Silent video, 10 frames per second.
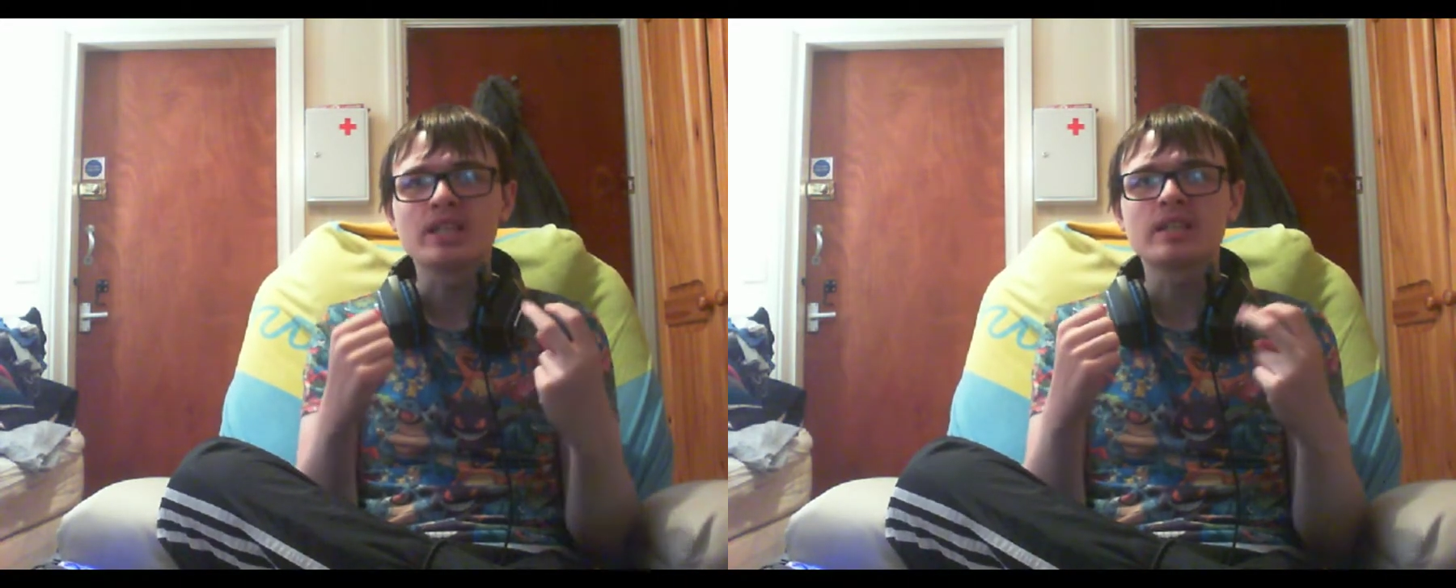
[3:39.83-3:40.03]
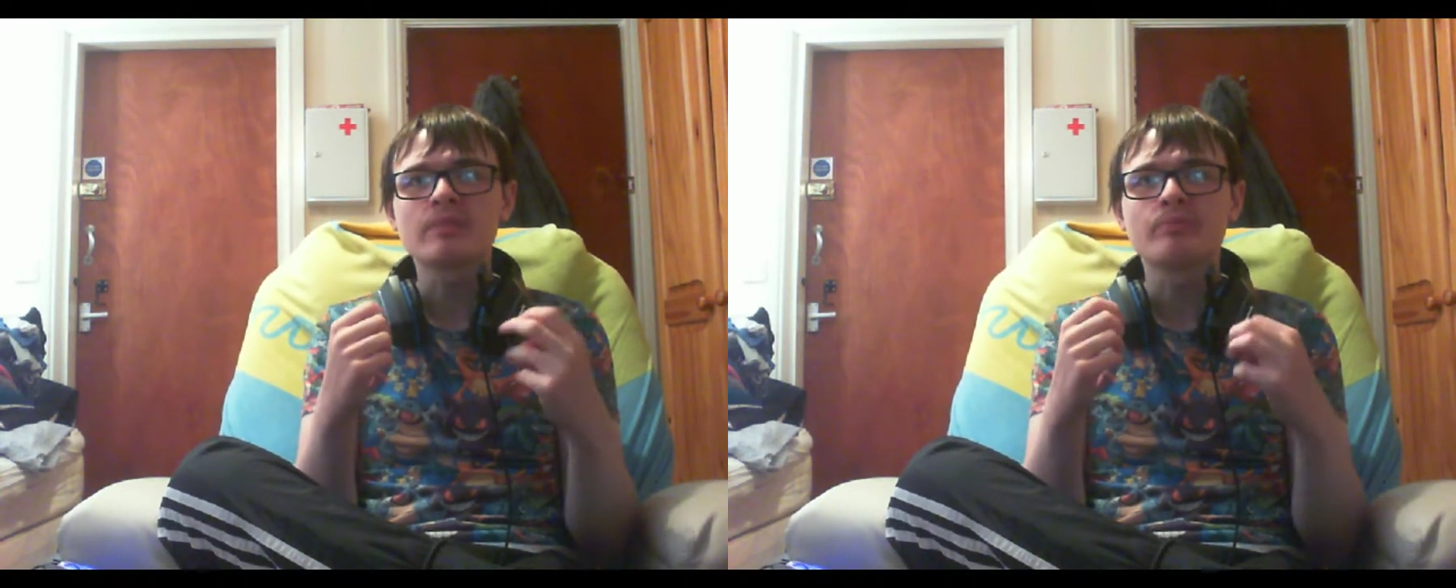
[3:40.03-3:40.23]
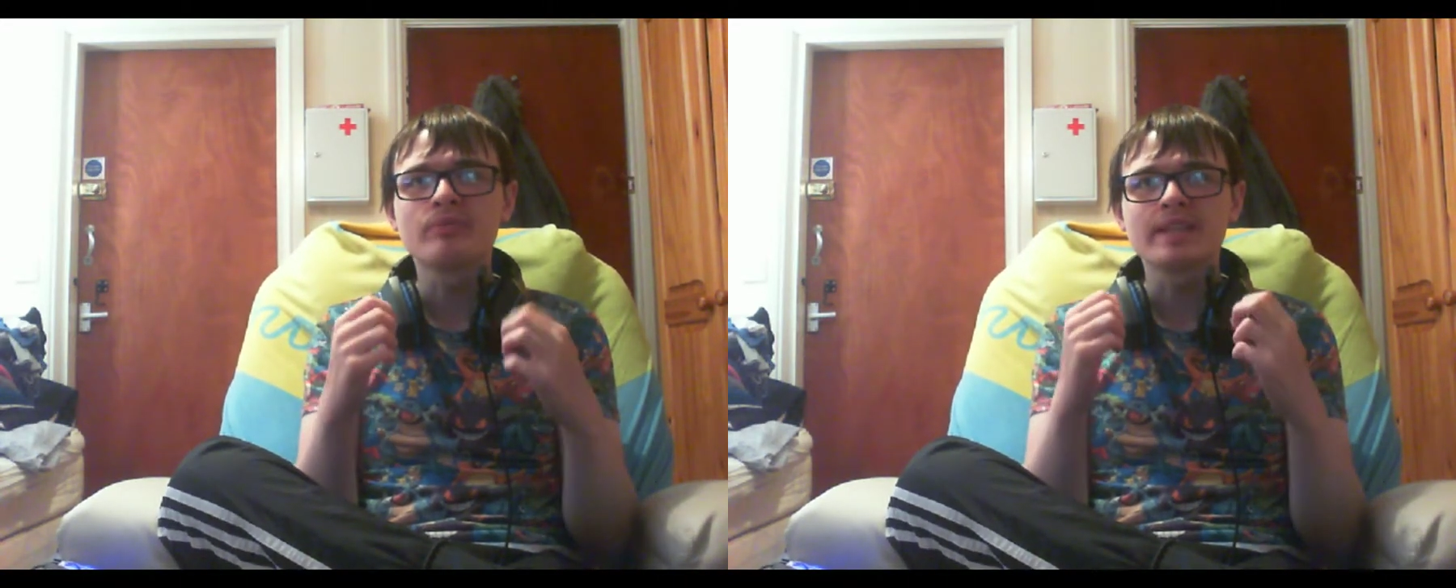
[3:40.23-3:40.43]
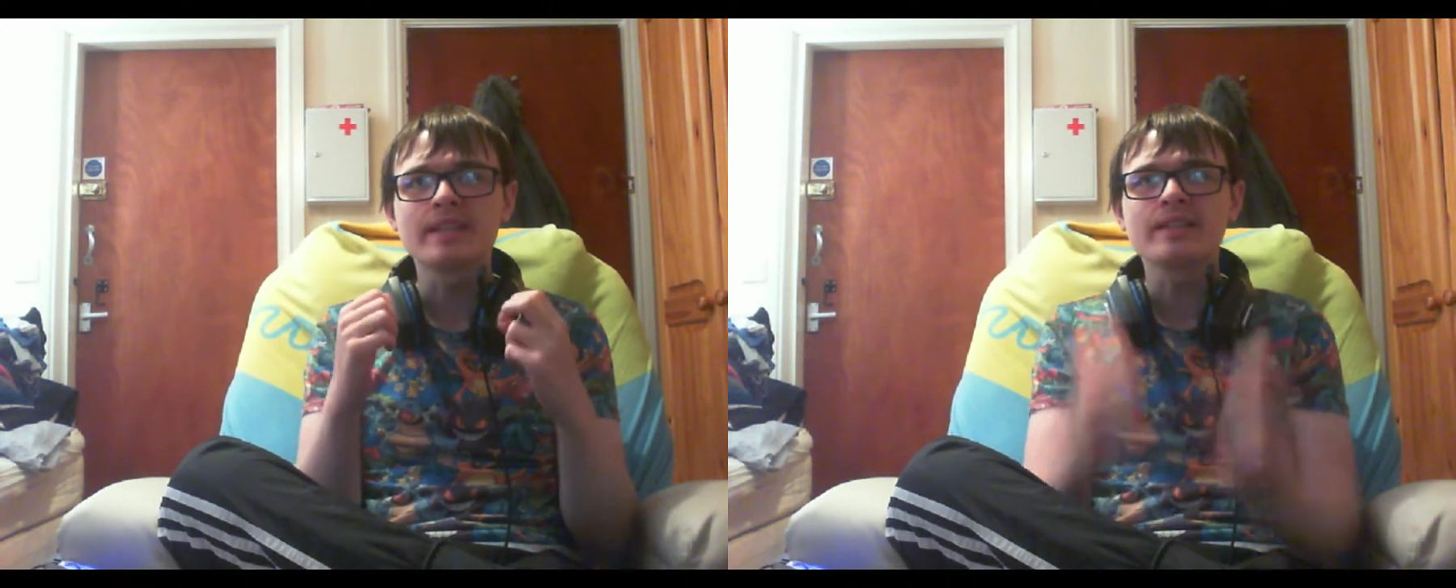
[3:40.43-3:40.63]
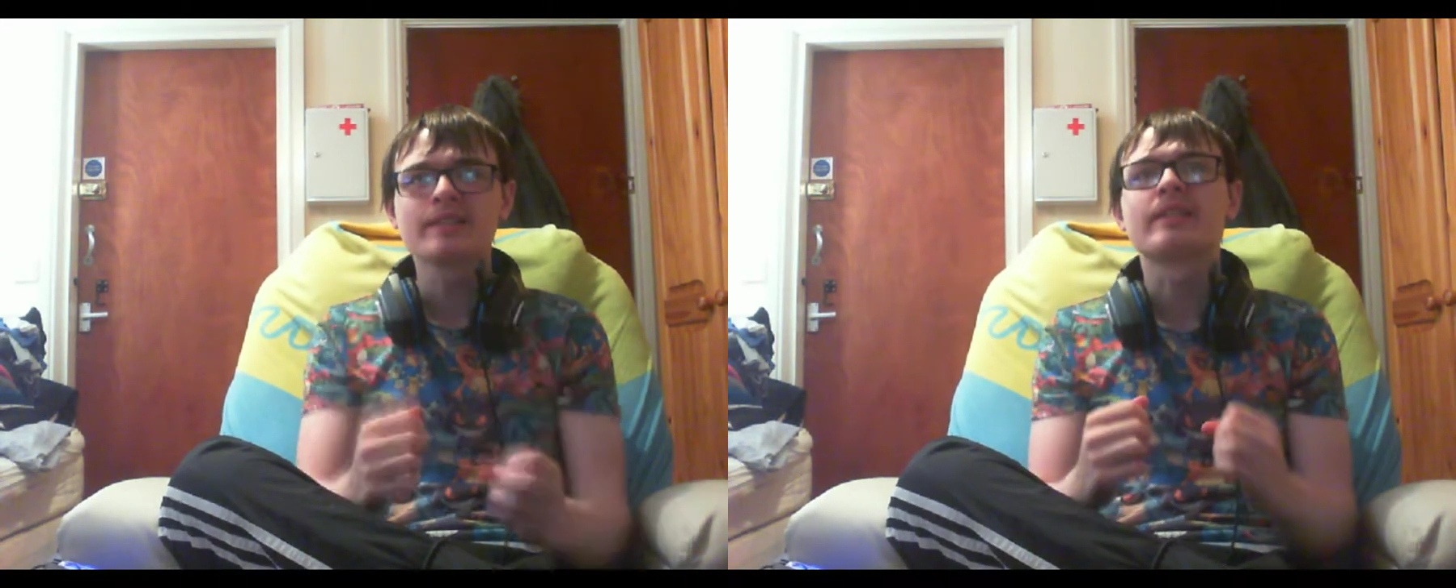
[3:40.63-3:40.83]

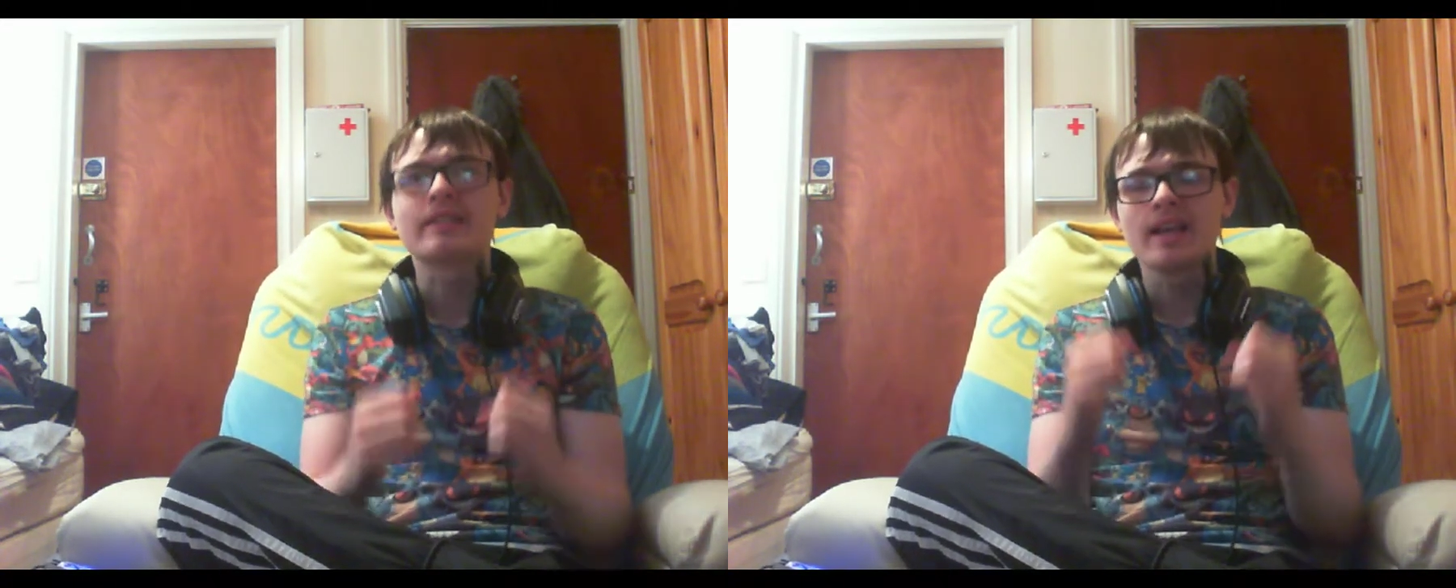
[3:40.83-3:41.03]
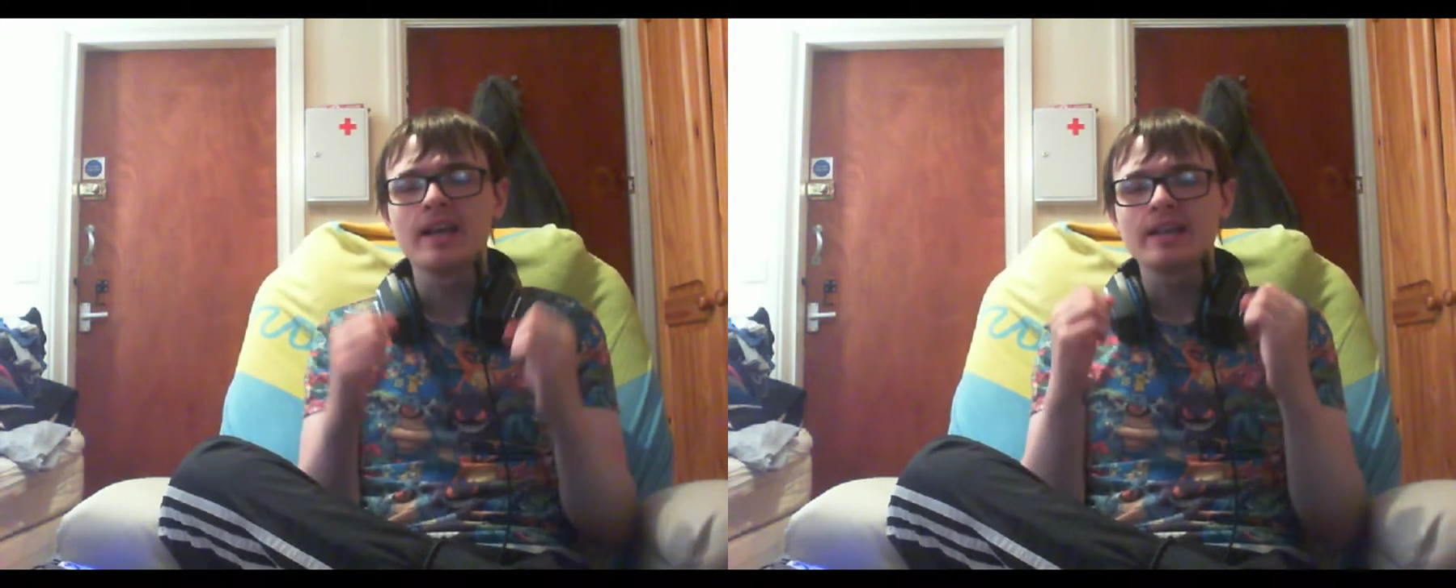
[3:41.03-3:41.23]
Britain's